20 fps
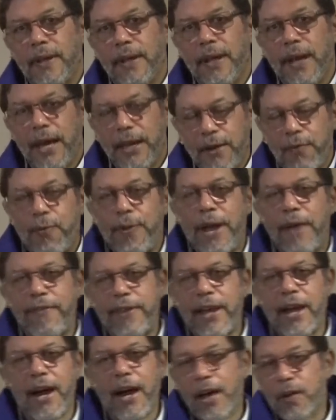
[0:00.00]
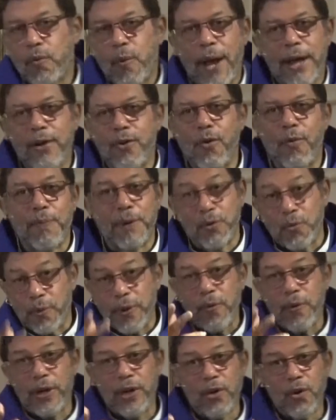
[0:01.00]
And if we have the heart wide open,
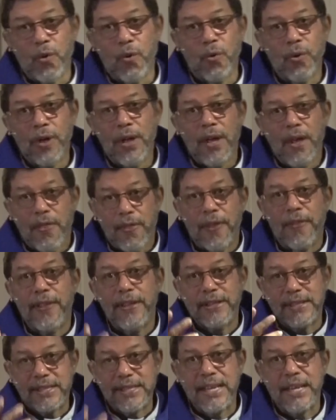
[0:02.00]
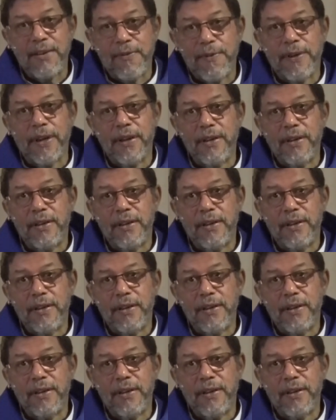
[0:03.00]
we will know that this Savior